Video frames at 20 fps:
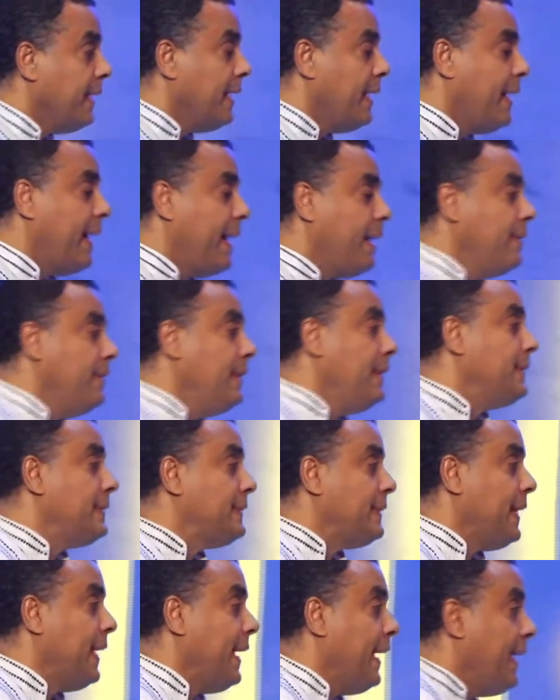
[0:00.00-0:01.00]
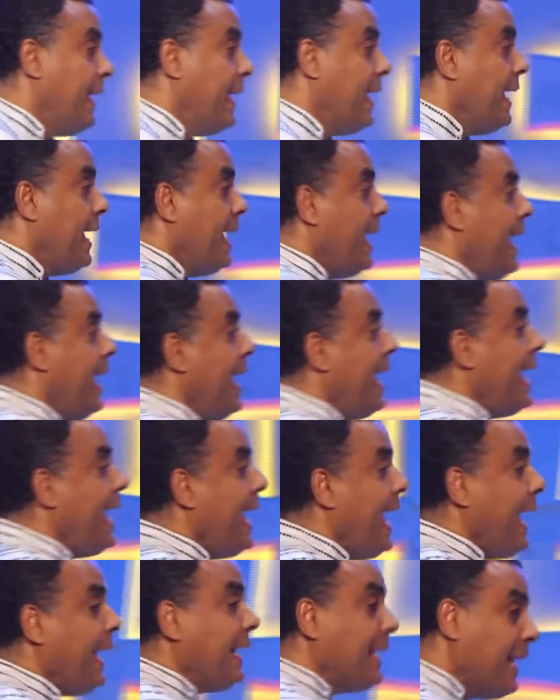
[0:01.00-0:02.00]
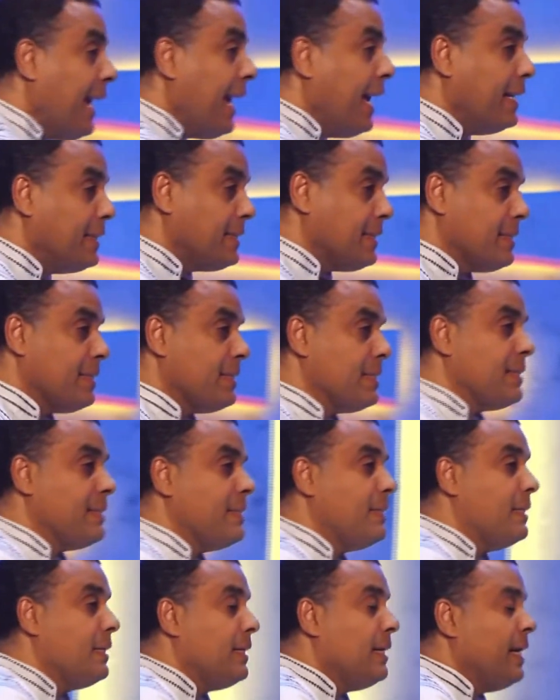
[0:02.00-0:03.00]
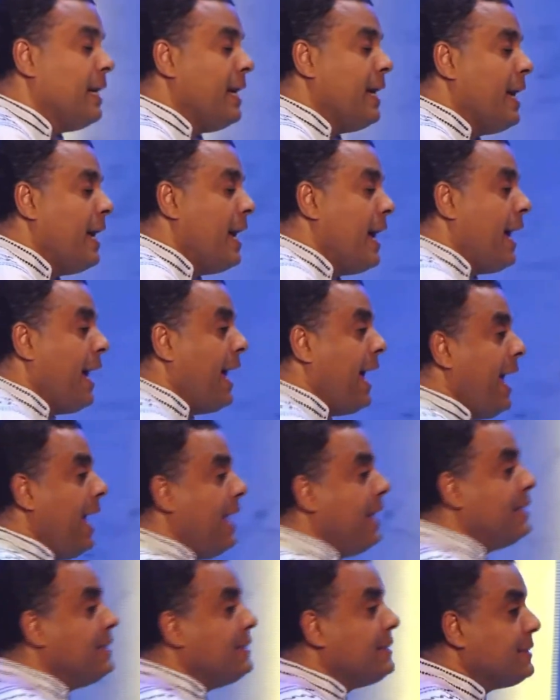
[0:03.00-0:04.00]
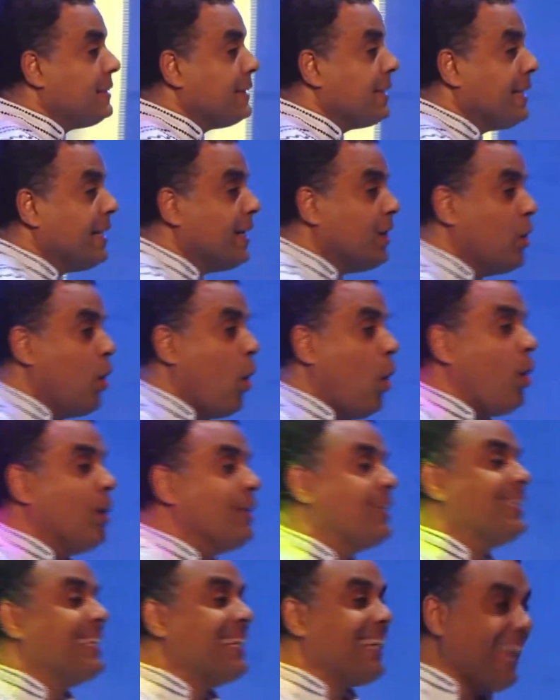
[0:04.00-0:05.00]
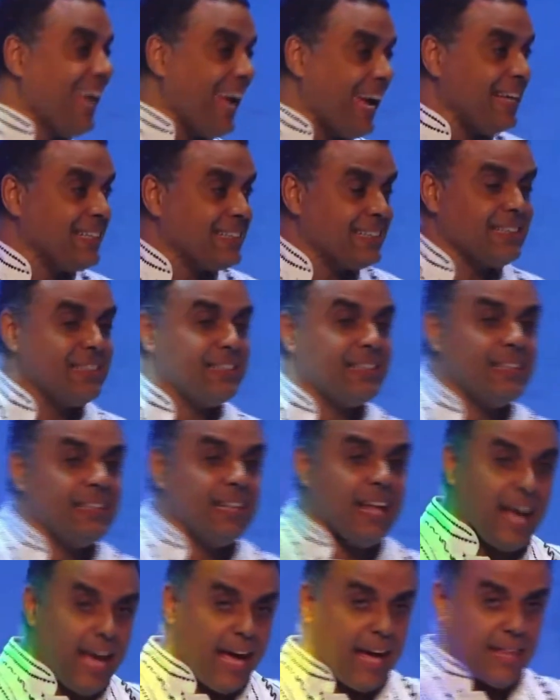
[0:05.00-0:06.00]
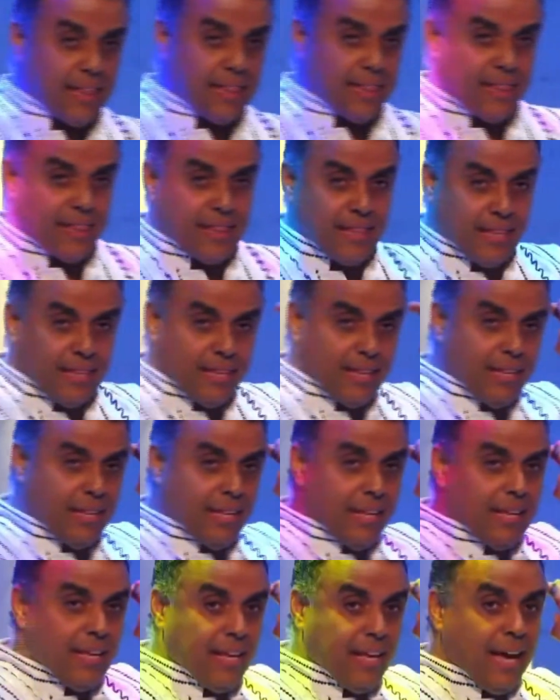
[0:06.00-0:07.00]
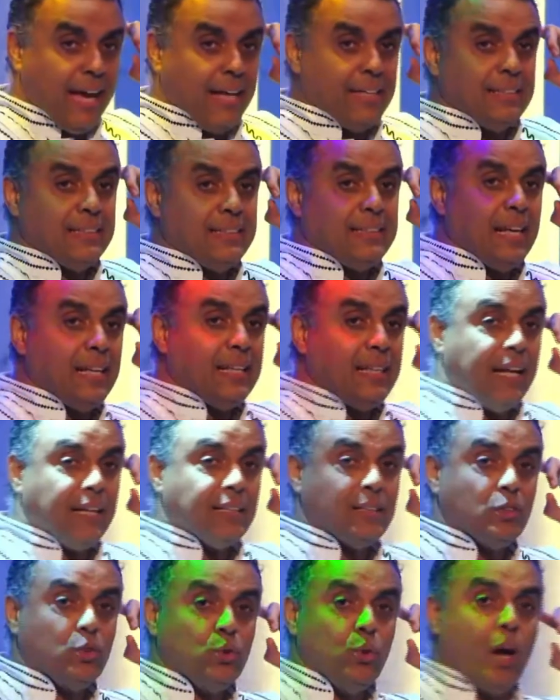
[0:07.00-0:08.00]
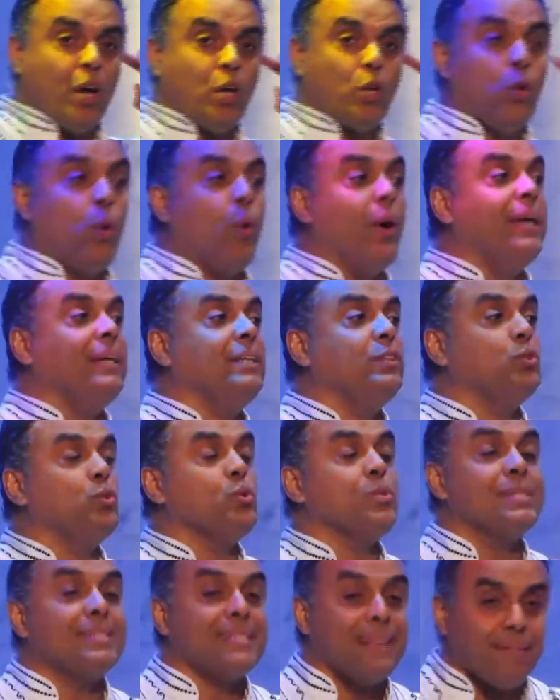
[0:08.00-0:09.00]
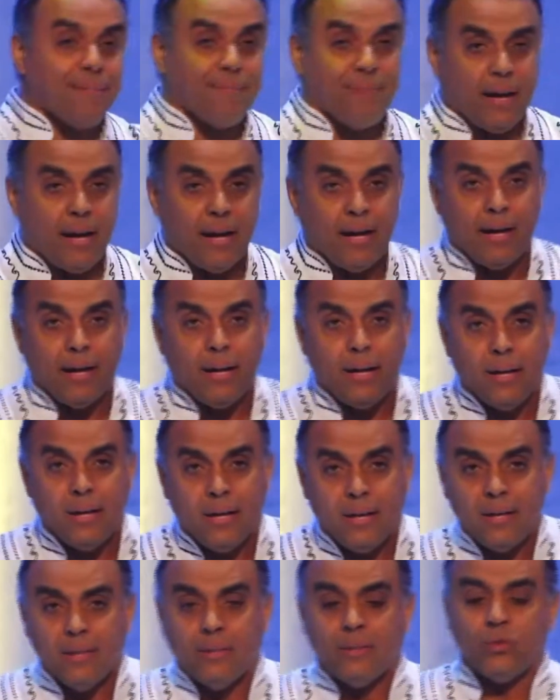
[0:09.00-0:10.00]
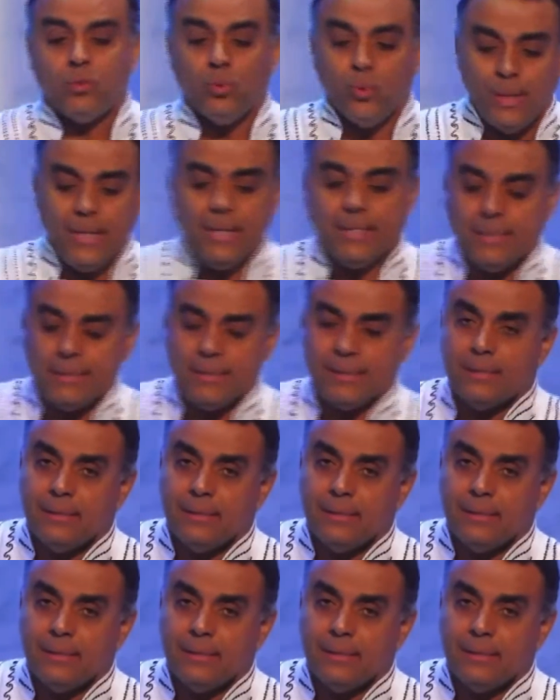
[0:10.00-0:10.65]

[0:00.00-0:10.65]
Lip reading: Are you listening? A curse. And God cursed the earth and said that you are going to suffer to eat.